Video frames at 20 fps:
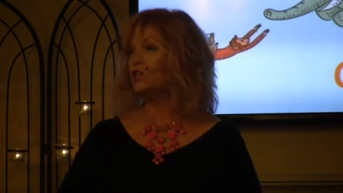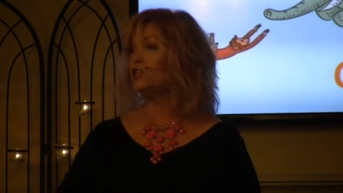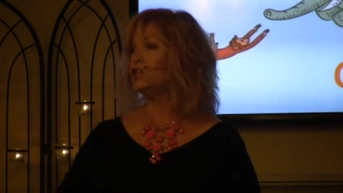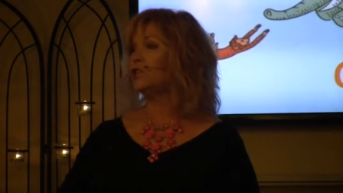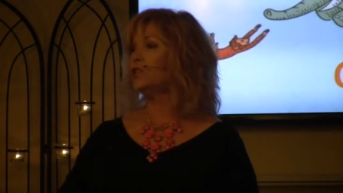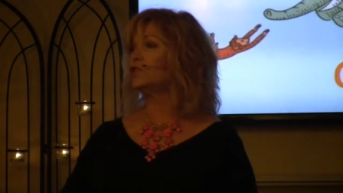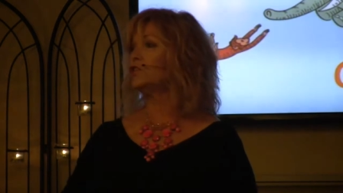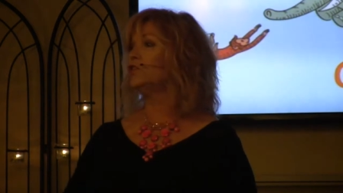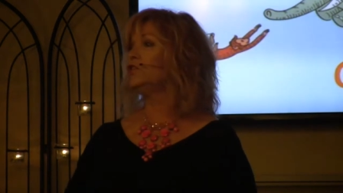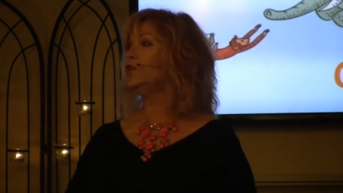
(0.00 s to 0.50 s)
you
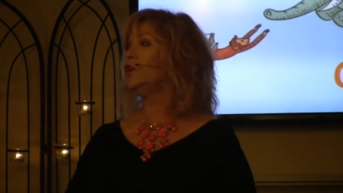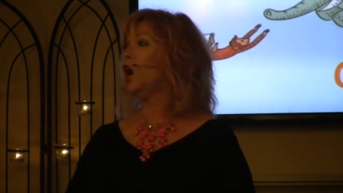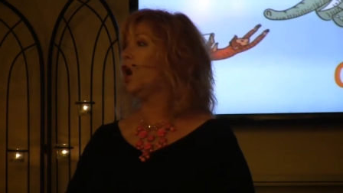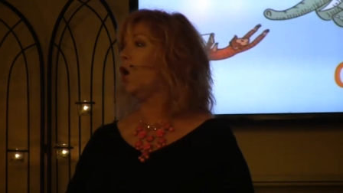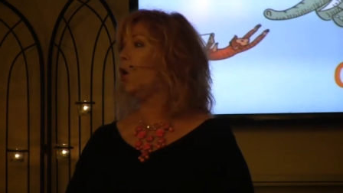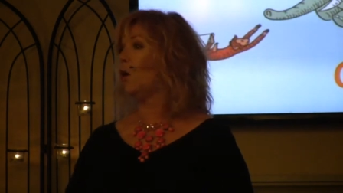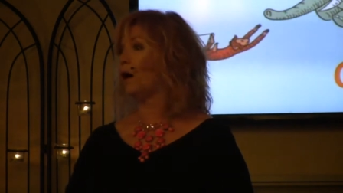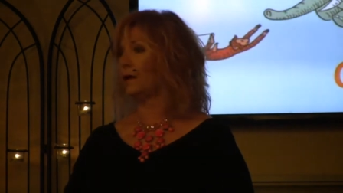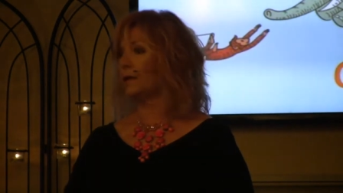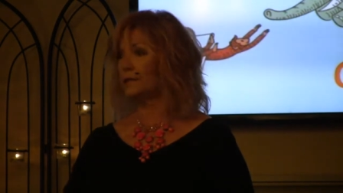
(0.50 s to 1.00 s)
just
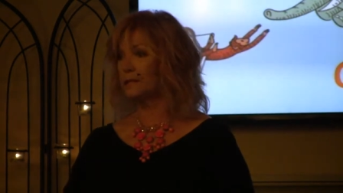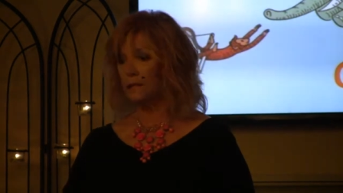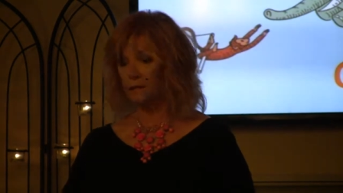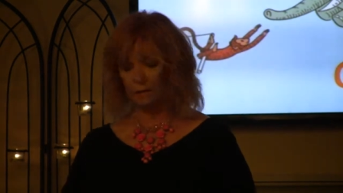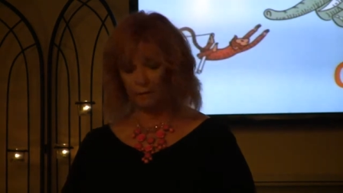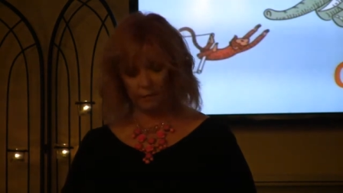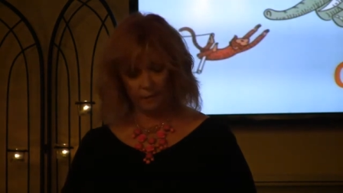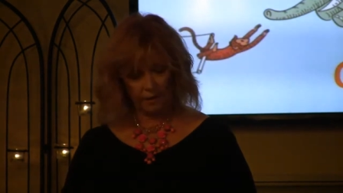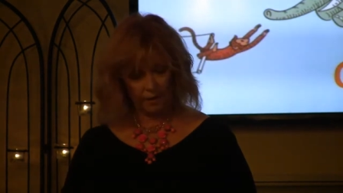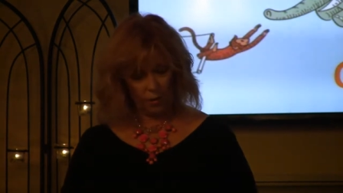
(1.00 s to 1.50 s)
know it?
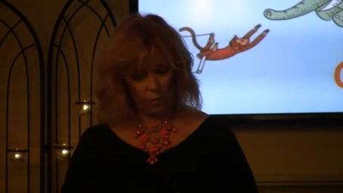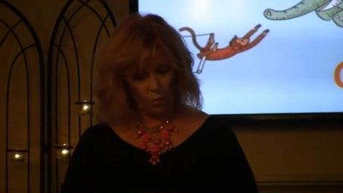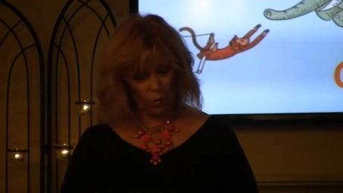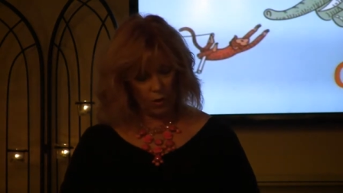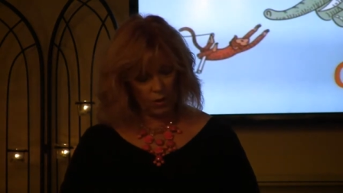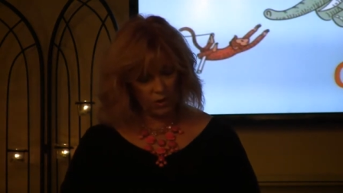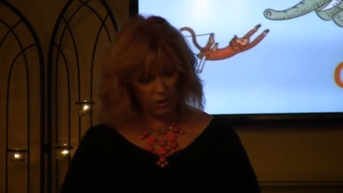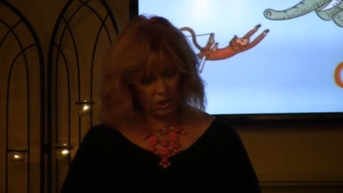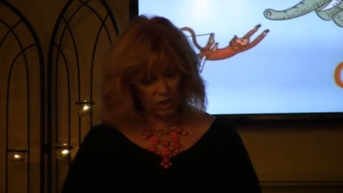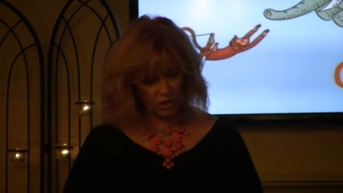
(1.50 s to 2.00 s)

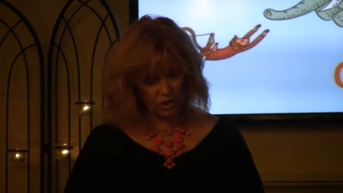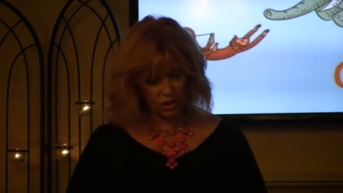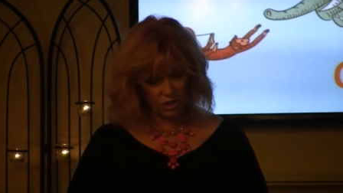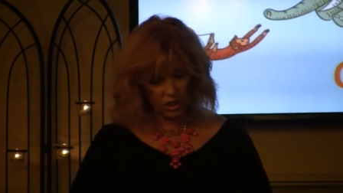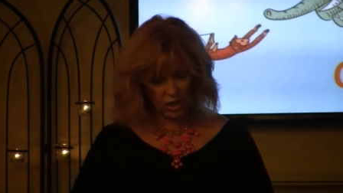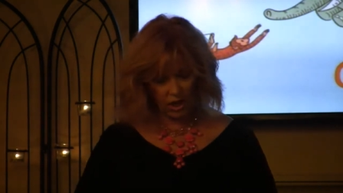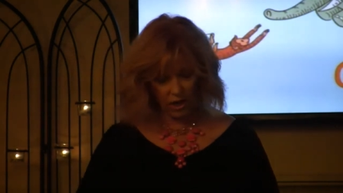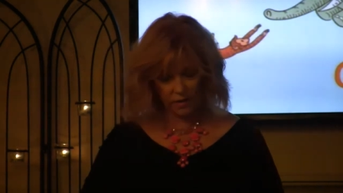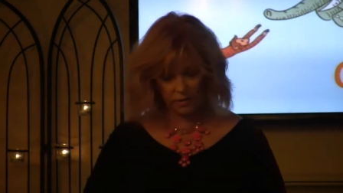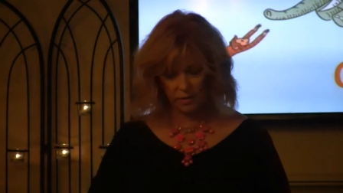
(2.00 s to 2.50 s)
Wouldn't you
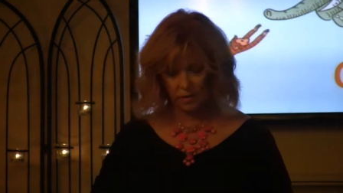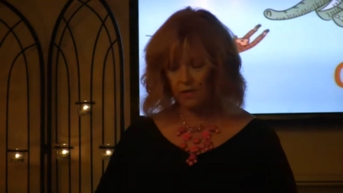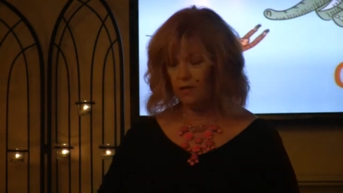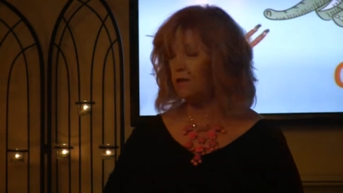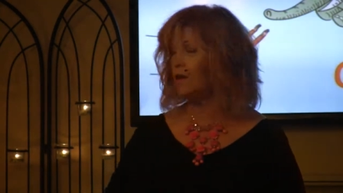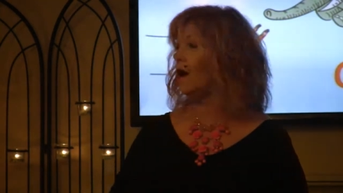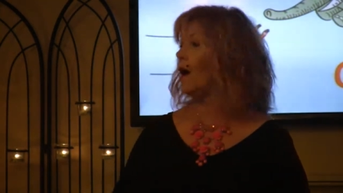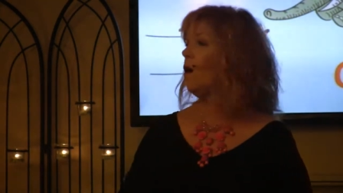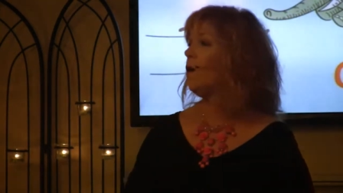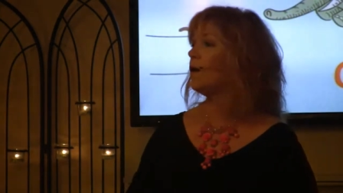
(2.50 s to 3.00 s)
just
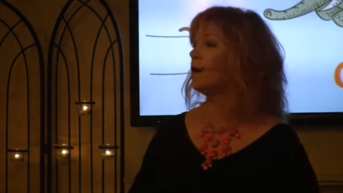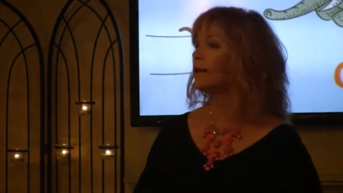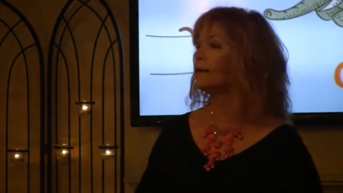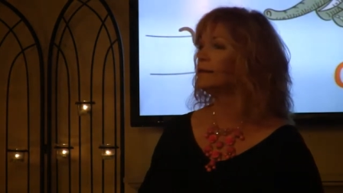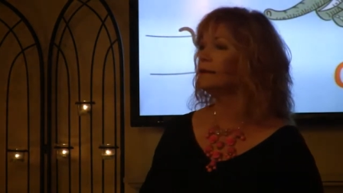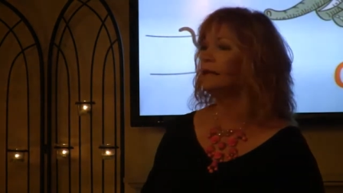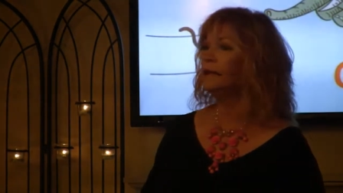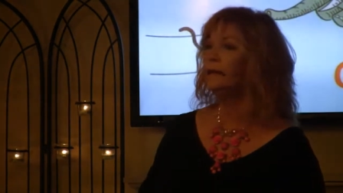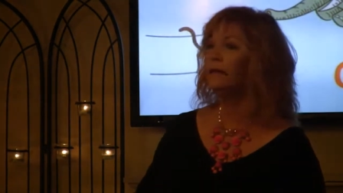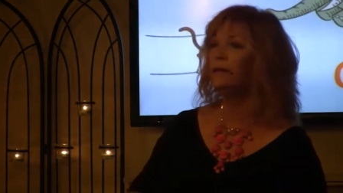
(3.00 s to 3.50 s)
know it?
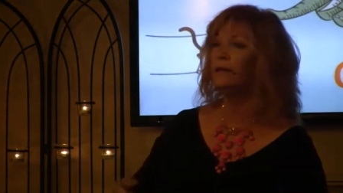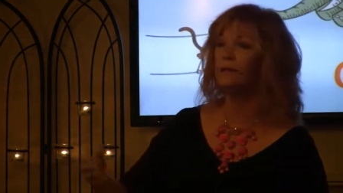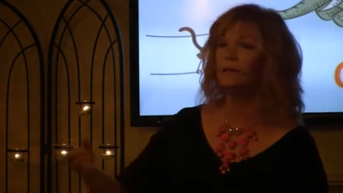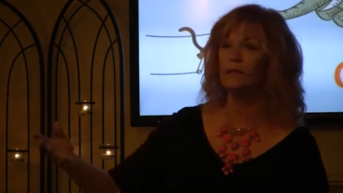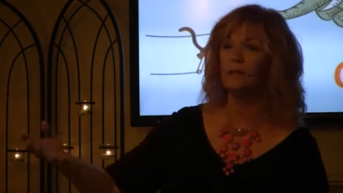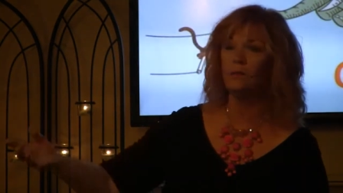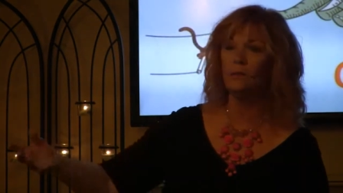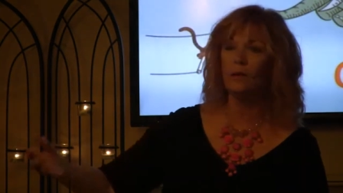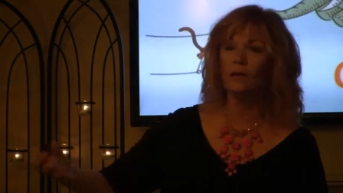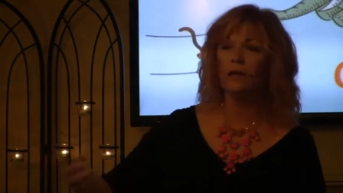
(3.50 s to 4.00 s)
Little
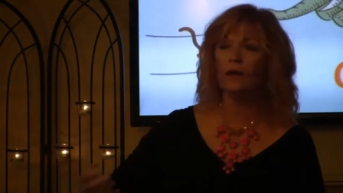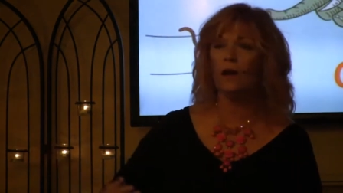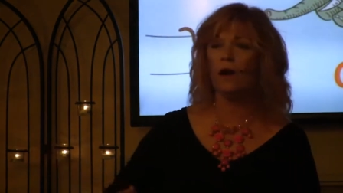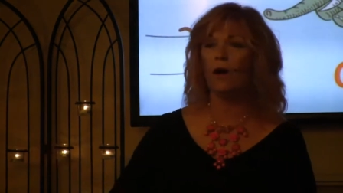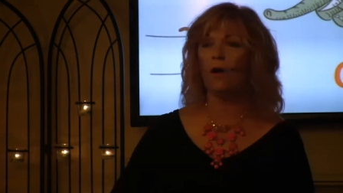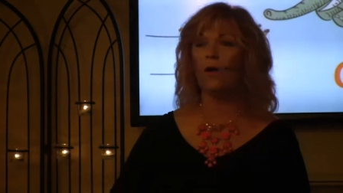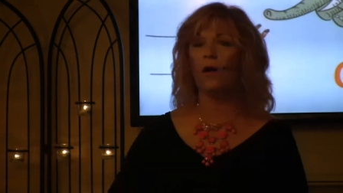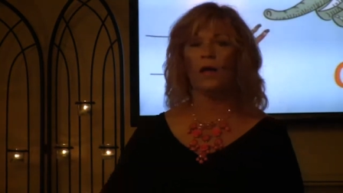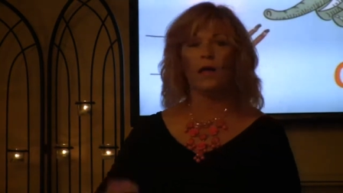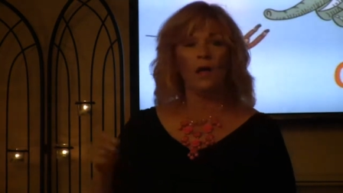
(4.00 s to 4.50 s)
did we
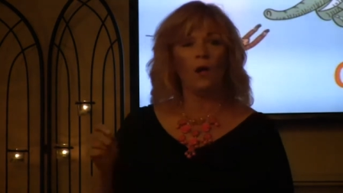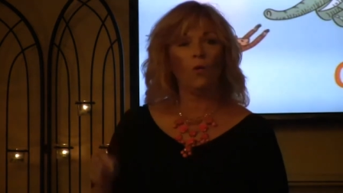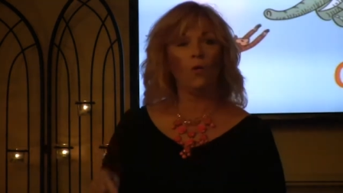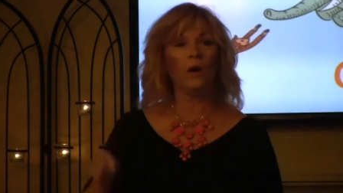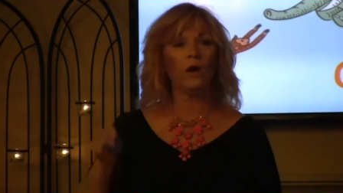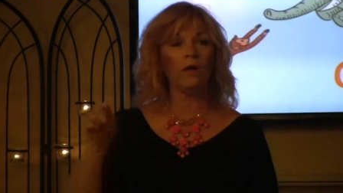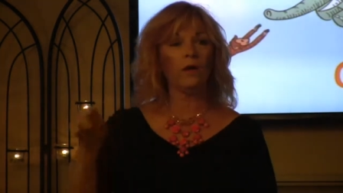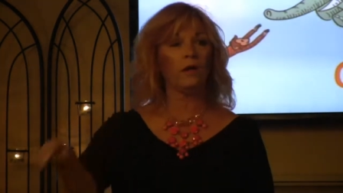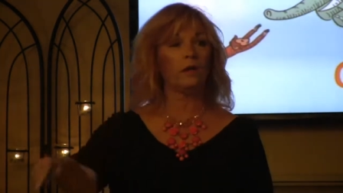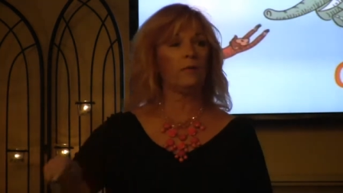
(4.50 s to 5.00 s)
know
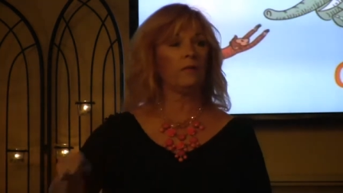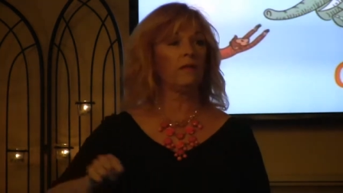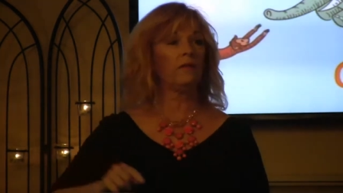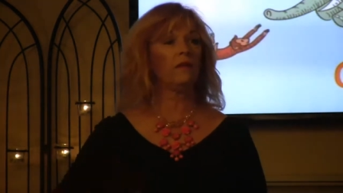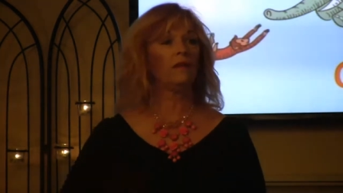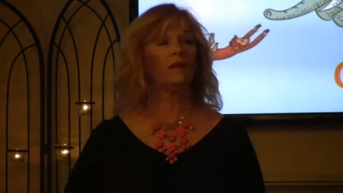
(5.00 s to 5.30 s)
we're going to be